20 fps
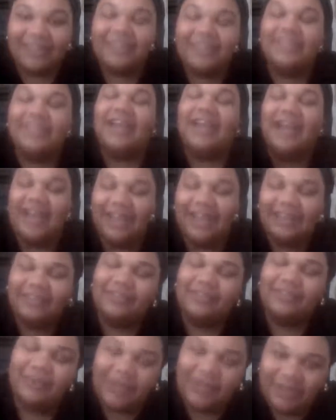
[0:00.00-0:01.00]
The I
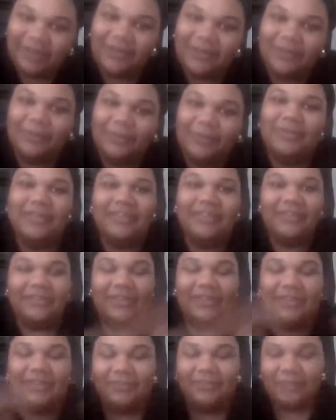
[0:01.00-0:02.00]
is critical because if
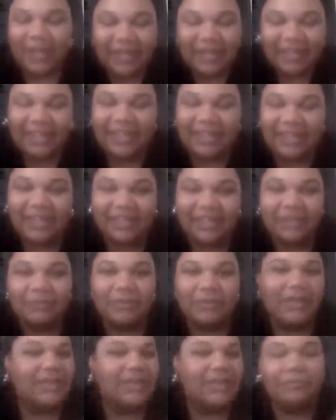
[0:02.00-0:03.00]
you spell it any other
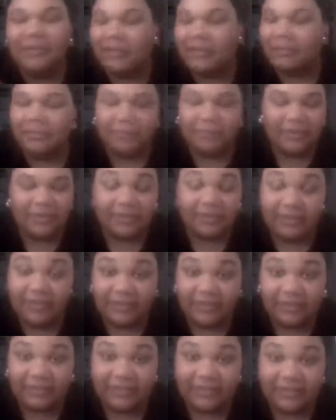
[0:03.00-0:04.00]
way, you'll bring up a bunch of
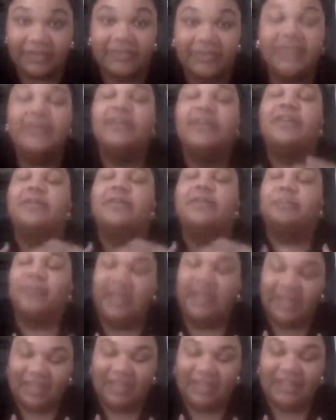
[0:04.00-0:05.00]
other stuff.
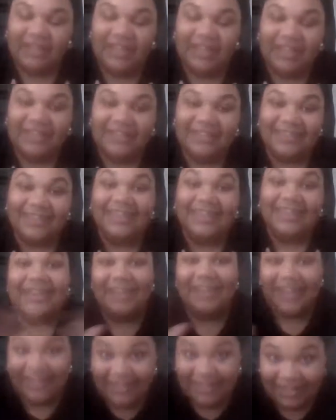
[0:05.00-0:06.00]
Mine ends in
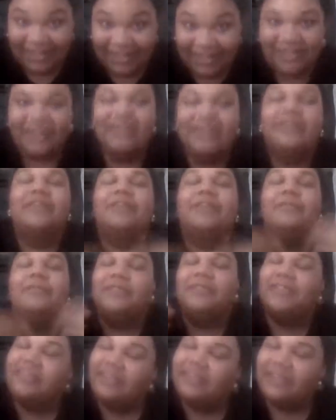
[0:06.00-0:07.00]
an I.
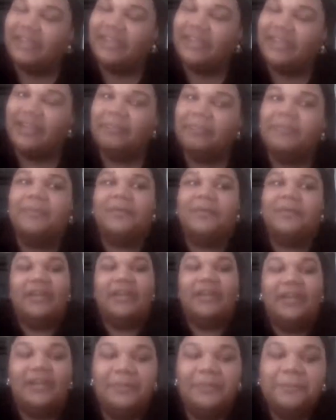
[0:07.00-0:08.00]
Please look it up.
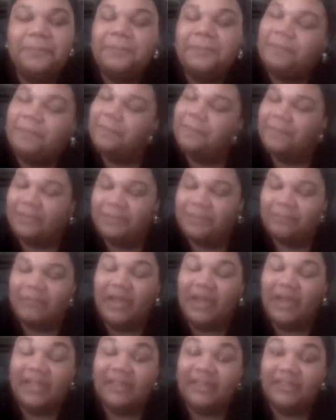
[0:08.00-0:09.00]

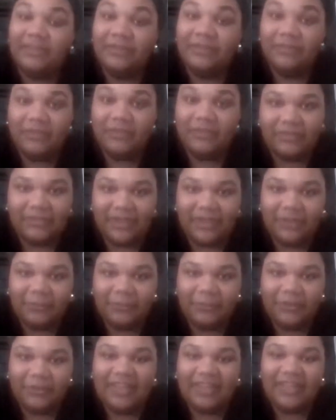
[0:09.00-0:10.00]
Mind you, just fair
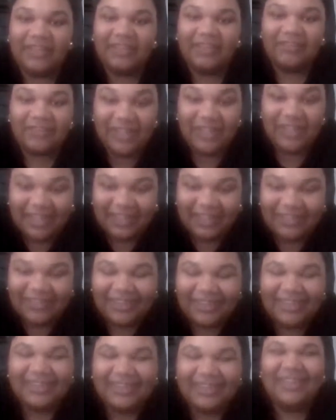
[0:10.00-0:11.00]
warning in advance,
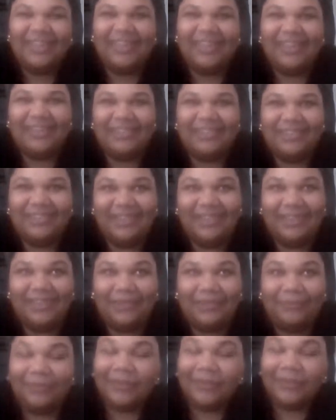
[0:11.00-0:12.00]
it's
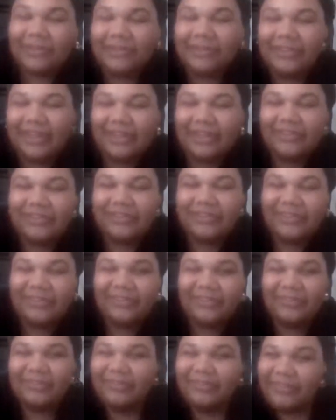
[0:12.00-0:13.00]
a One
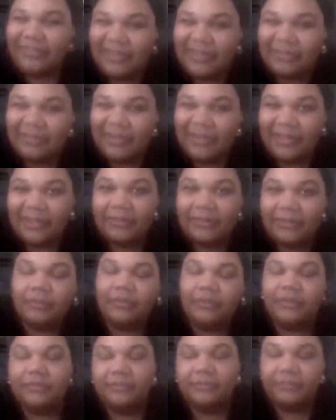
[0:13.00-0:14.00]
Direction female
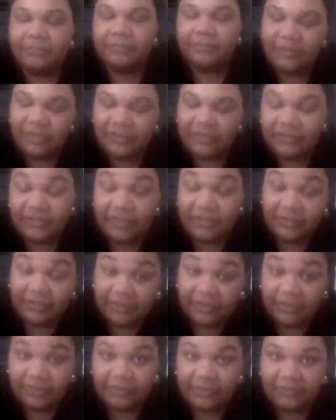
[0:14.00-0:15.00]
or
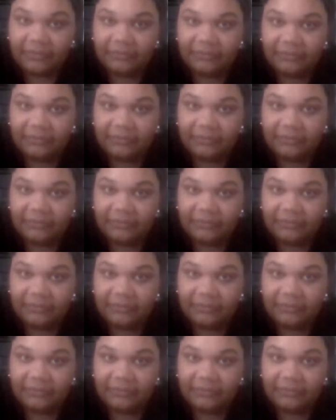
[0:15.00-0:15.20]
gender